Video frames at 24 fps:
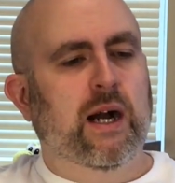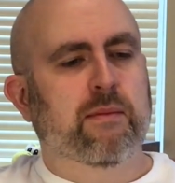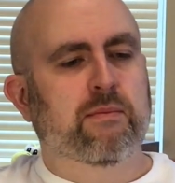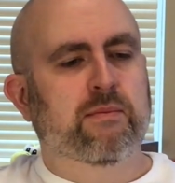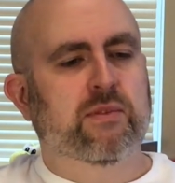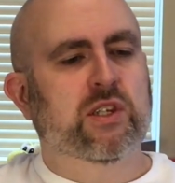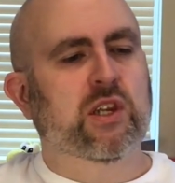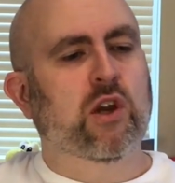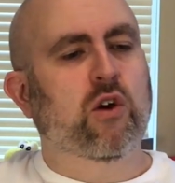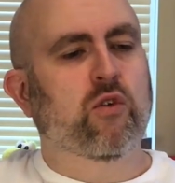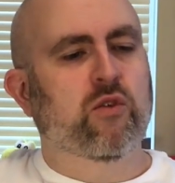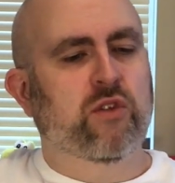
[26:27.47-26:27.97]

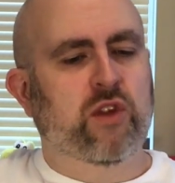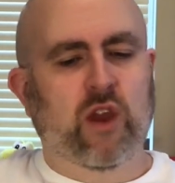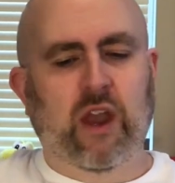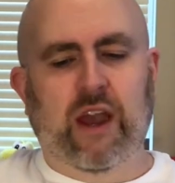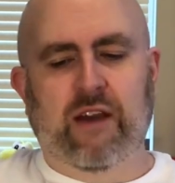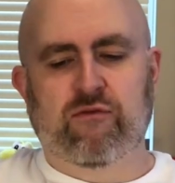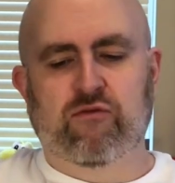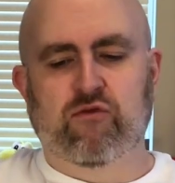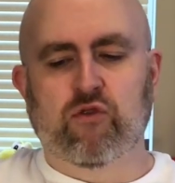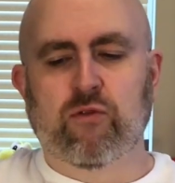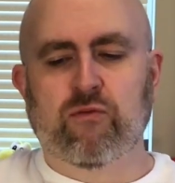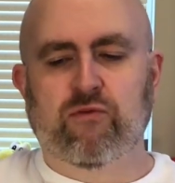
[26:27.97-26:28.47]
So you
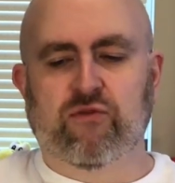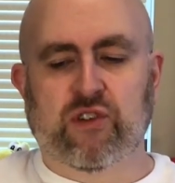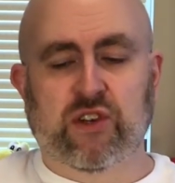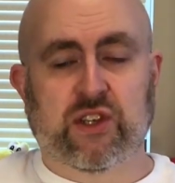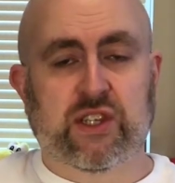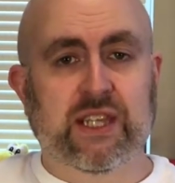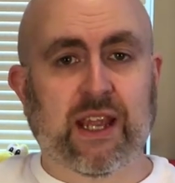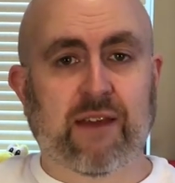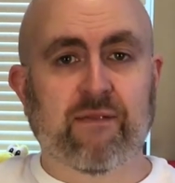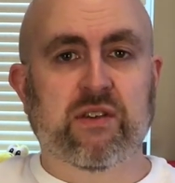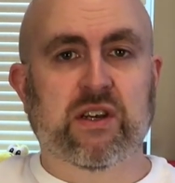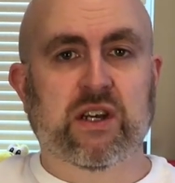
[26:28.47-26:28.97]
have room for
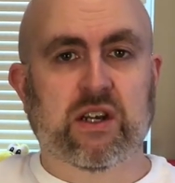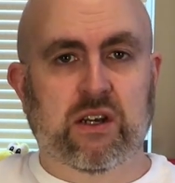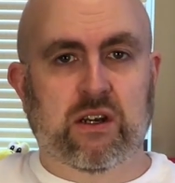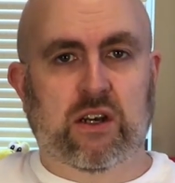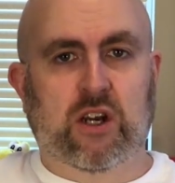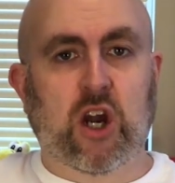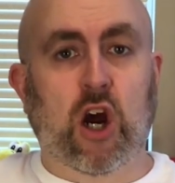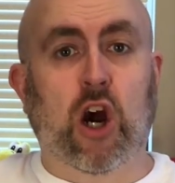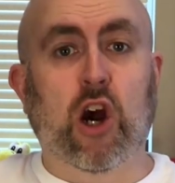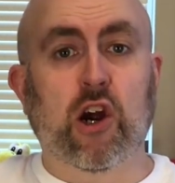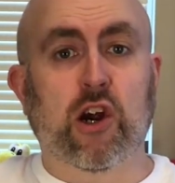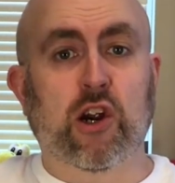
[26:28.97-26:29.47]
7
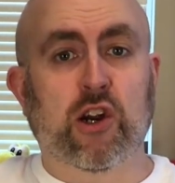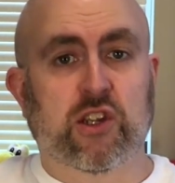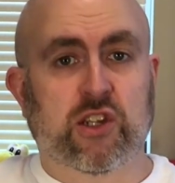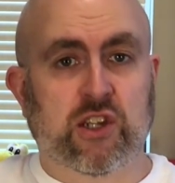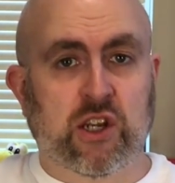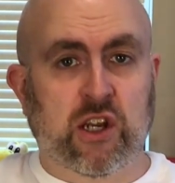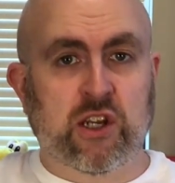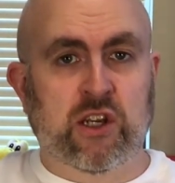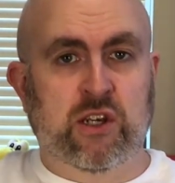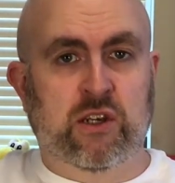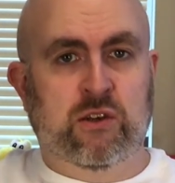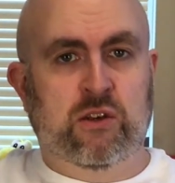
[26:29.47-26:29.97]
cards
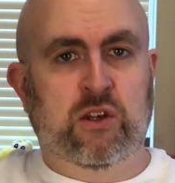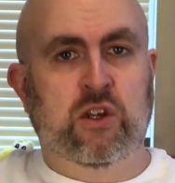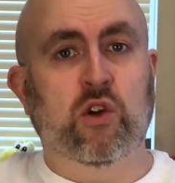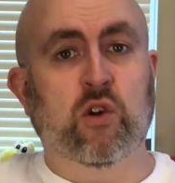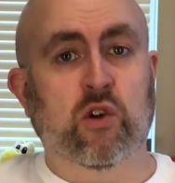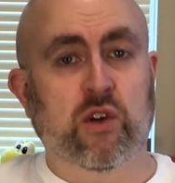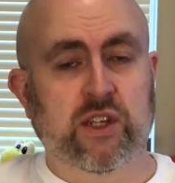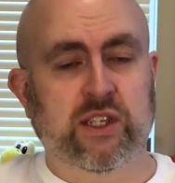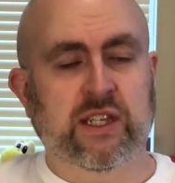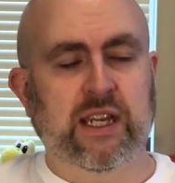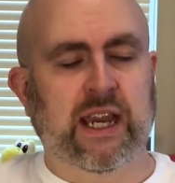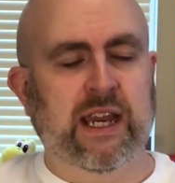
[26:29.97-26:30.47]
on
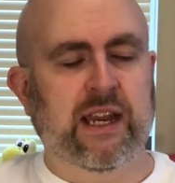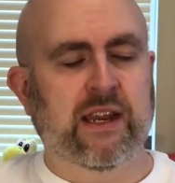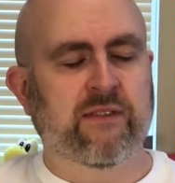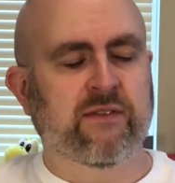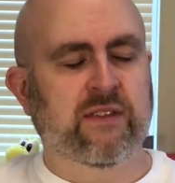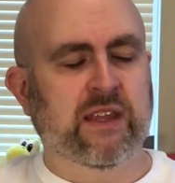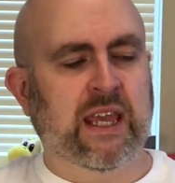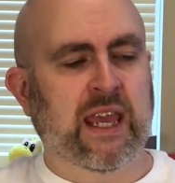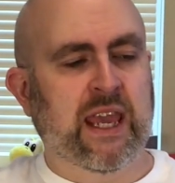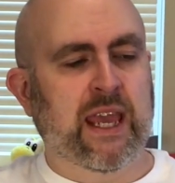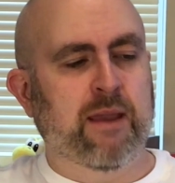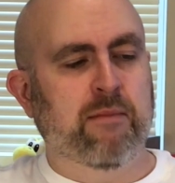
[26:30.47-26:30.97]
your side of the
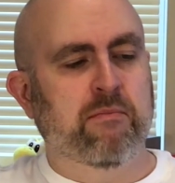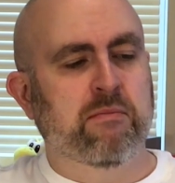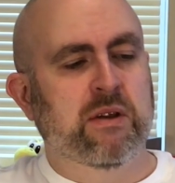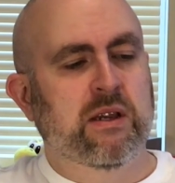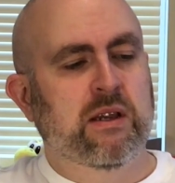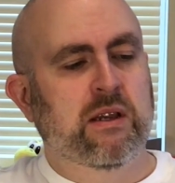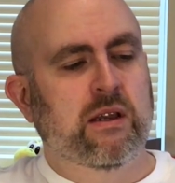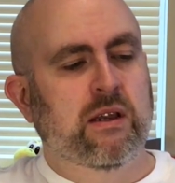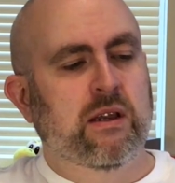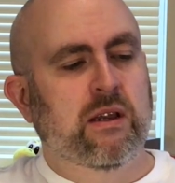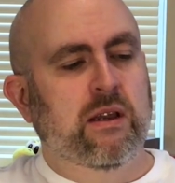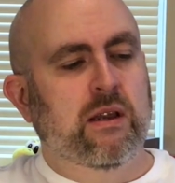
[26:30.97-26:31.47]
game.
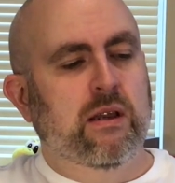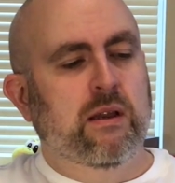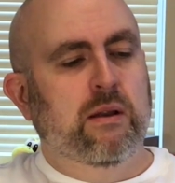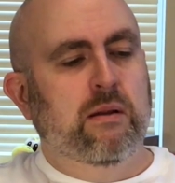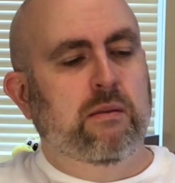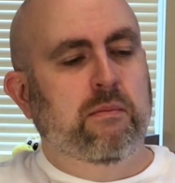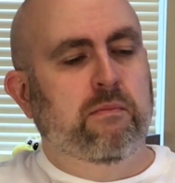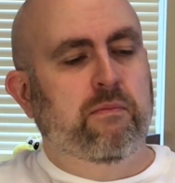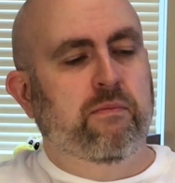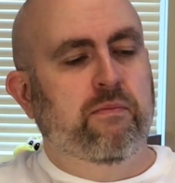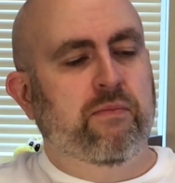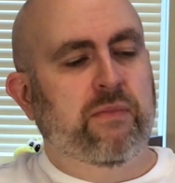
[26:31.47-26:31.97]

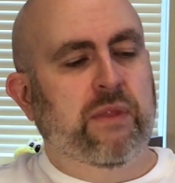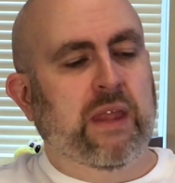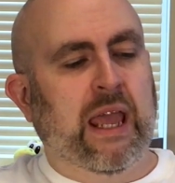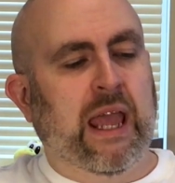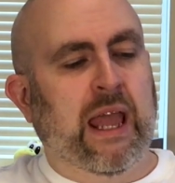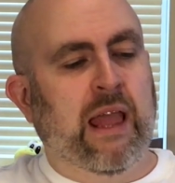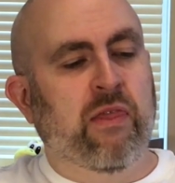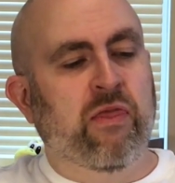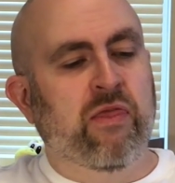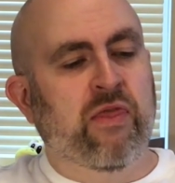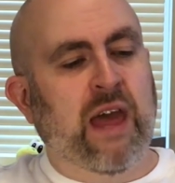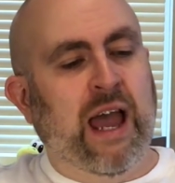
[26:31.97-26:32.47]

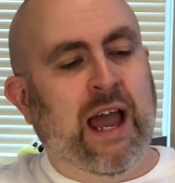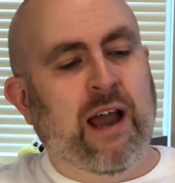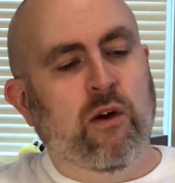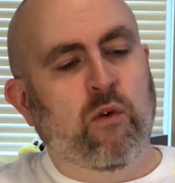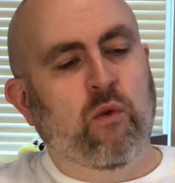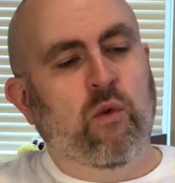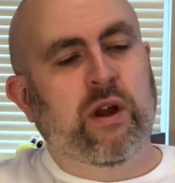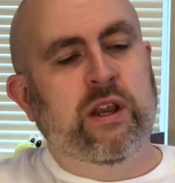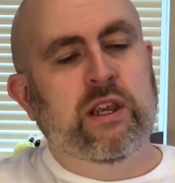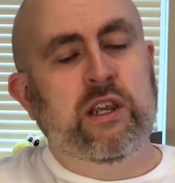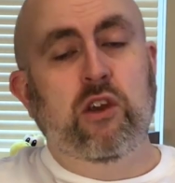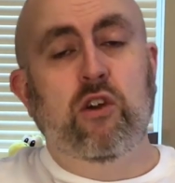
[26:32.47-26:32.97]
And that
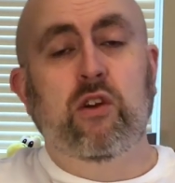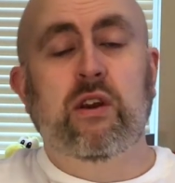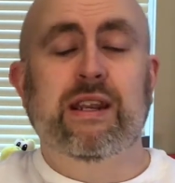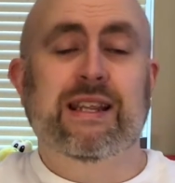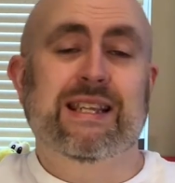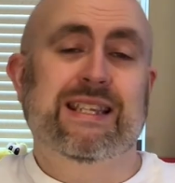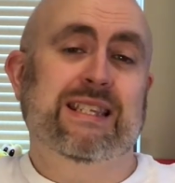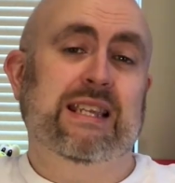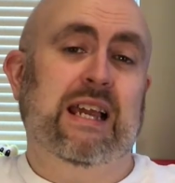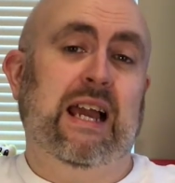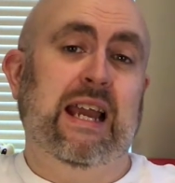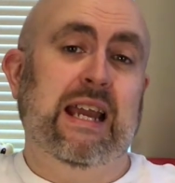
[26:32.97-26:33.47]
one you can
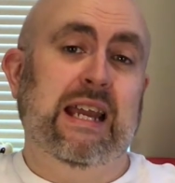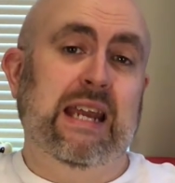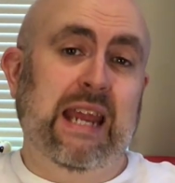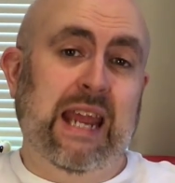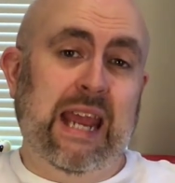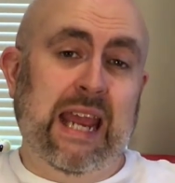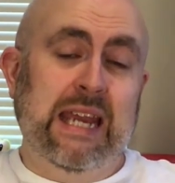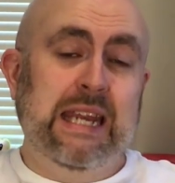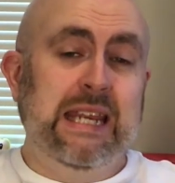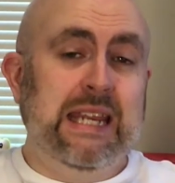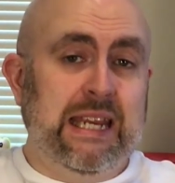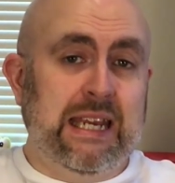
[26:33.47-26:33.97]
assign
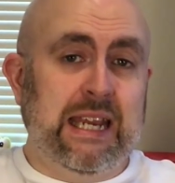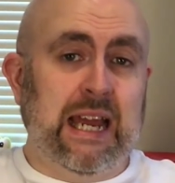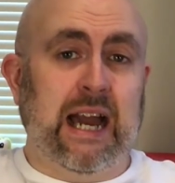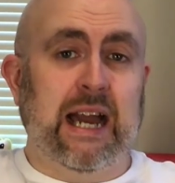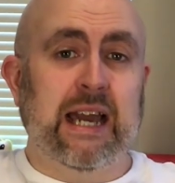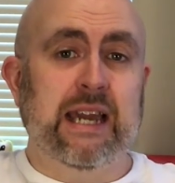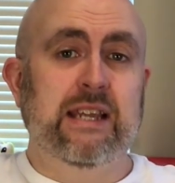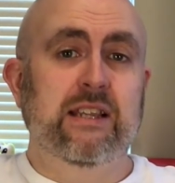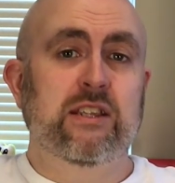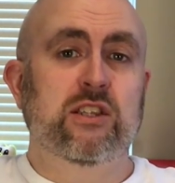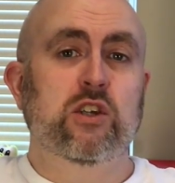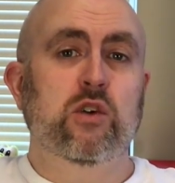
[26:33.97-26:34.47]
any
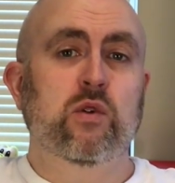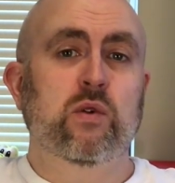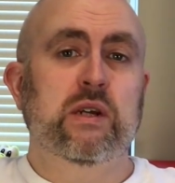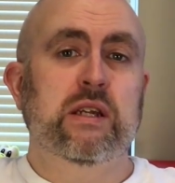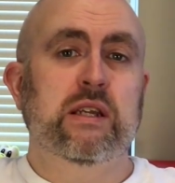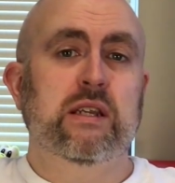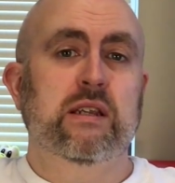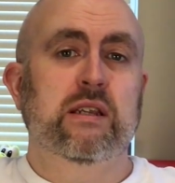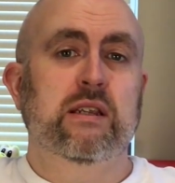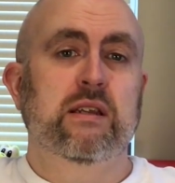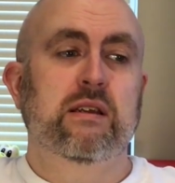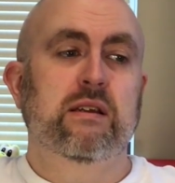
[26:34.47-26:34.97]
die to
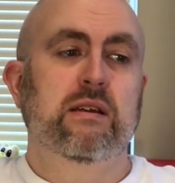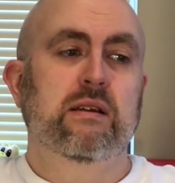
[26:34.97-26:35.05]
it,